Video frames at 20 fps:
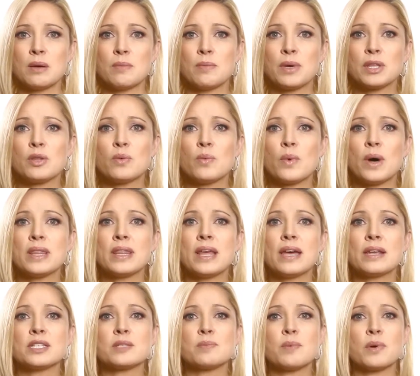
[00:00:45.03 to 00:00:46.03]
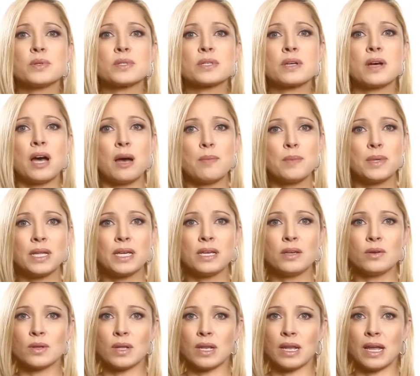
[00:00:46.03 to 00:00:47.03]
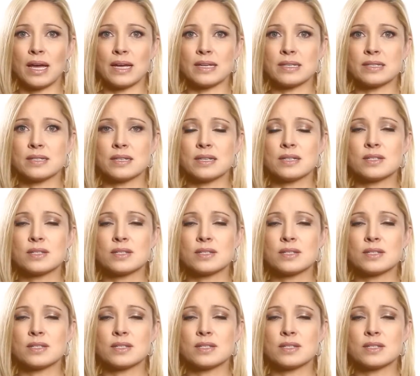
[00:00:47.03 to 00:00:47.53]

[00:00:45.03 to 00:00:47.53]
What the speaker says: but the one that is most commonly utilized